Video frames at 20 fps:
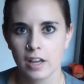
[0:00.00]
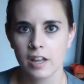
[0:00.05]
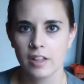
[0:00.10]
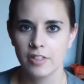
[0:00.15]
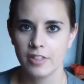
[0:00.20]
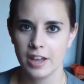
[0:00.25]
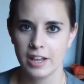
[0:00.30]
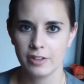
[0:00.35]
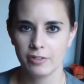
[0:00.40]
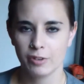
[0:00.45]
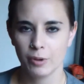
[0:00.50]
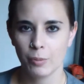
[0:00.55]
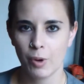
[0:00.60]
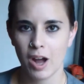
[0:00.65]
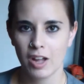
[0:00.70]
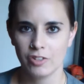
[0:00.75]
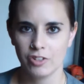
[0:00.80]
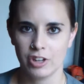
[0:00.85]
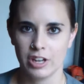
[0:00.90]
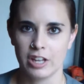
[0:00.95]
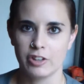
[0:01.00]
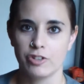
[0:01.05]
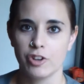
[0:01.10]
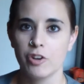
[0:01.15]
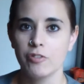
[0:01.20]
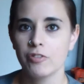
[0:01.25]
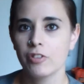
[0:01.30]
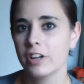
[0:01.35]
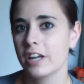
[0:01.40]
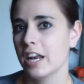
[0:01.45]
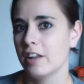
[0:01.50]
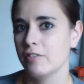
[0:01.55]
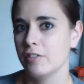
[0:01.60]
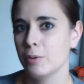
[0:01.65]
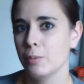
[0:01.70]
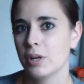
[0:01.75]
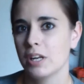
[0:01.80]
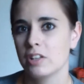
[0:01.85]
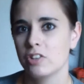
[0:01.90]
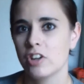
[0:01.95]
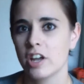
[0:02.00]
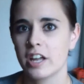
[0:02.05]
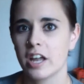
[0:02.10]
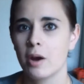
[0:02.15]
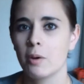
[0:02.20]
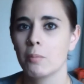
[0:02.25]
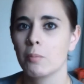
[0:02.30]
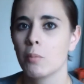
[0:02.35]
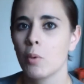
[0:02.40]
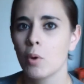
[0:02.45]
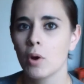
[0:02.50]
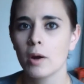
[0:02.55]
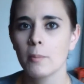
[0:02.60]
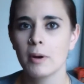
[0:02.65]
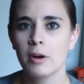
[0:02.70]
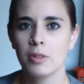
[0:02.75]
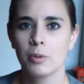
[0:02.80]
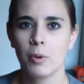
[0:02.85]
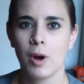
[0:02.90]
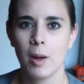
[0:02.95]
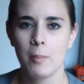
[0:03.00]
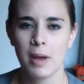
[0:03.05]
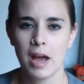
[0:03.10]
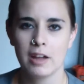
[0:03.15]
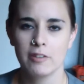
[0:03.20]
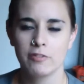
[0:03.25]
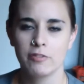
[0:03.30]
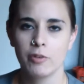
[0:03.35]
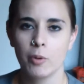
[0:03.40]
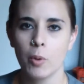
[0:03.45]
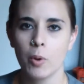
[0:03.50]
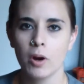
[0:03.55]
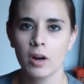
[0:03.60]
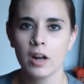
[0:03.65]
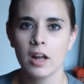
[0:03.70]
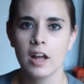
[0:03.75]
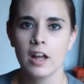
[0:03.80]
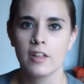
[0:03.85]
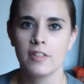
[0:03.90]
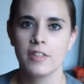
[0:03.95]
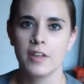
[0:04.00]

Thanks for watching, and don't forget, if you want to check out more about the Wattpad four,